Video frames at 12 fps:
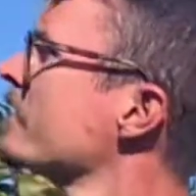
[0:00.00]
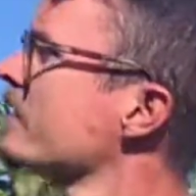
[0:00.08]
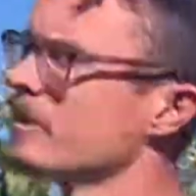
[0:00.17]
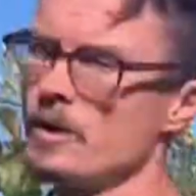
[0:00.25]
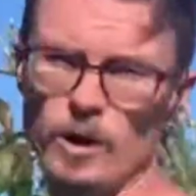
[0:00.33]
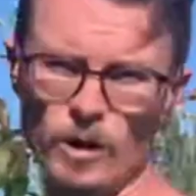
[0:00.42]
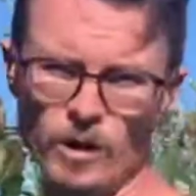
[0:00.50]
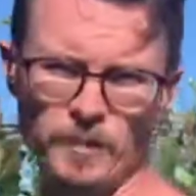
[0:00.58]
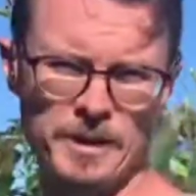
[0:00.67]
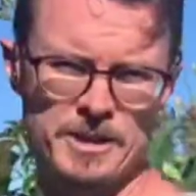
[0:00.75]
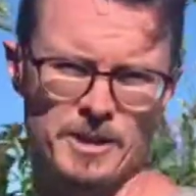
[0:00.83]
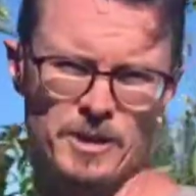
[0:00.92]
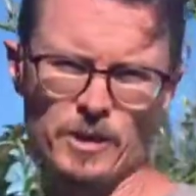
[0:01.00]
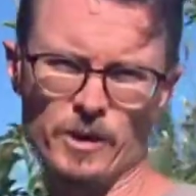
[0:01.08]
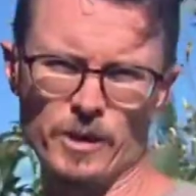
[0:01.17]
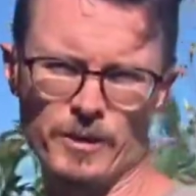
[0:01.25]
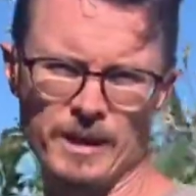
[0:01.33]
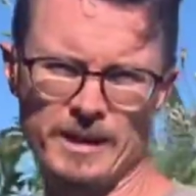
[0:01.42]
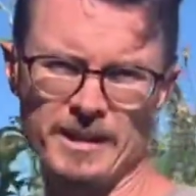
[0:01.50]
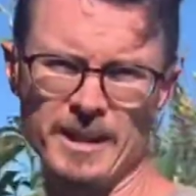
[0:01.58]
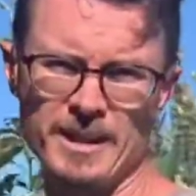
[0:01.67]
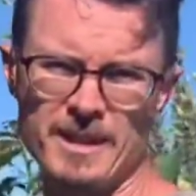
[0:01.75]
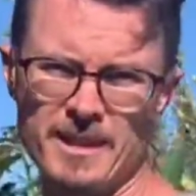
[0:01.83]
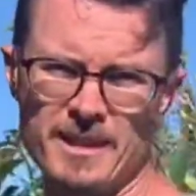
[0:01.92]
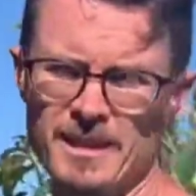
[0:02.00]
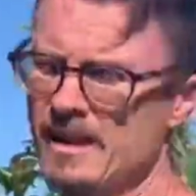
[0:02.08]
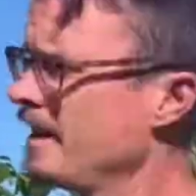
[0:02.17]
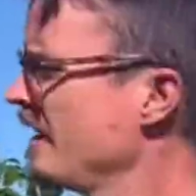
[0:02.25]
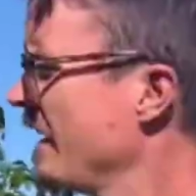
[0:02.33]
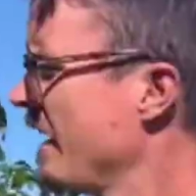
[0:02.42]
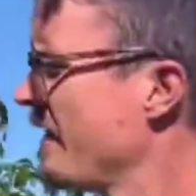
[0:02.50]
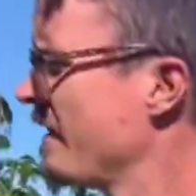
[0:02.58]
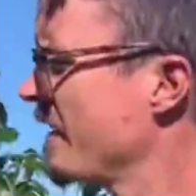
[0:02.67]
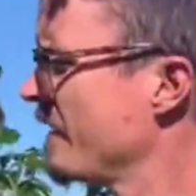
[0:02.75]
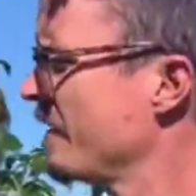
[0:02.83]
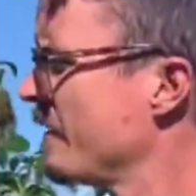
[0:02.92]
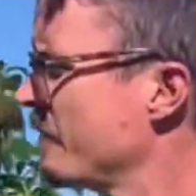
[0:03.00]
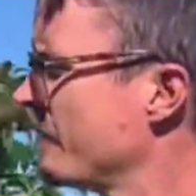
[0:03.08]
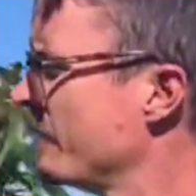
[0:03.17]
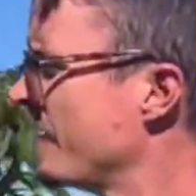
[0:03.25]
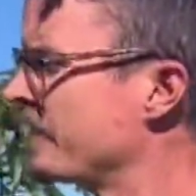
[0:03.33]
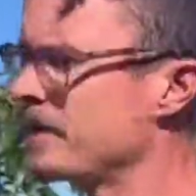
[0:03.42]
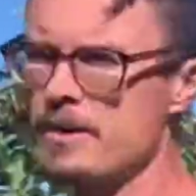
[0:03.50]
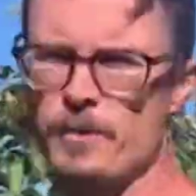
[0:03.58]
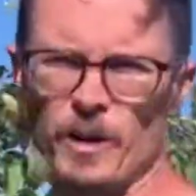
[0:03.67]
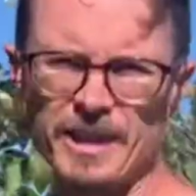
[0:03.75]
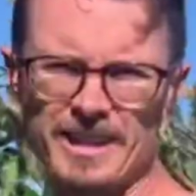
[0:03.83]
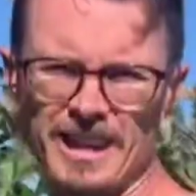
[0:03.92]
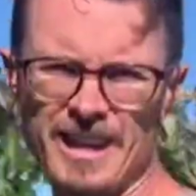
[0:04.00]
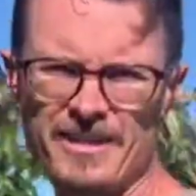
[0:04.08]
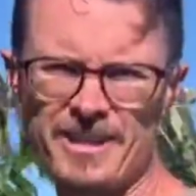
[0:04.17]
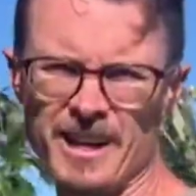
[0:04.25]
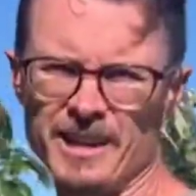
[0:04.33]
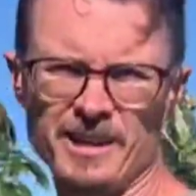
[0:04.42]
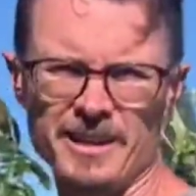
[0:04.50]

you know, a whole bunch of new growth like this, and then at this point the life cycle of